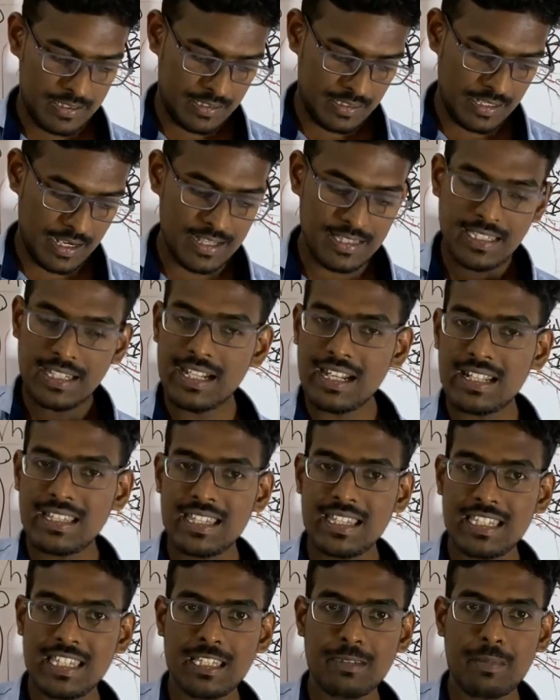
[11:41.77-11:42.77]
consider
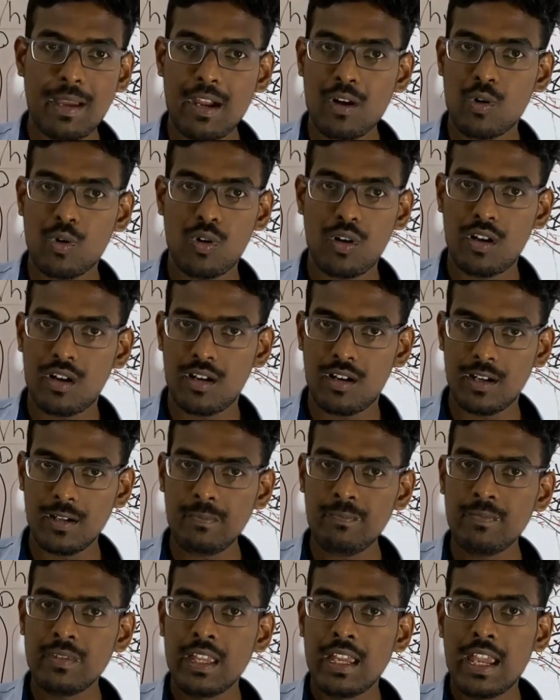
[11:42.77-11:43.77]
this is my whole
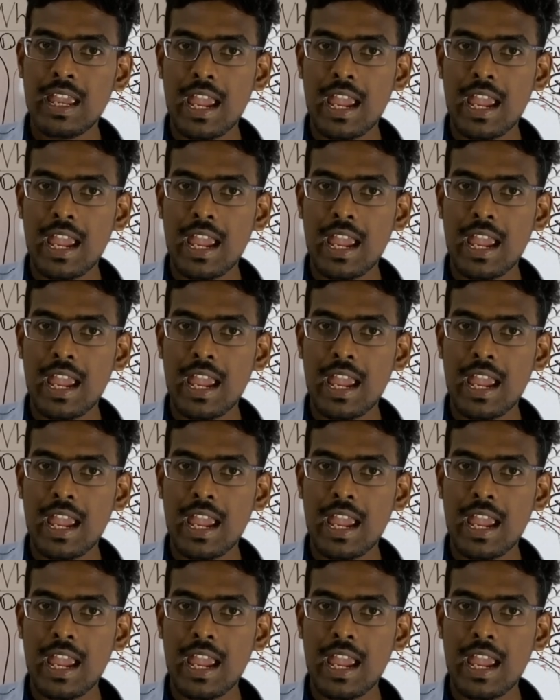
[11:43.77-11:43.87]
lung,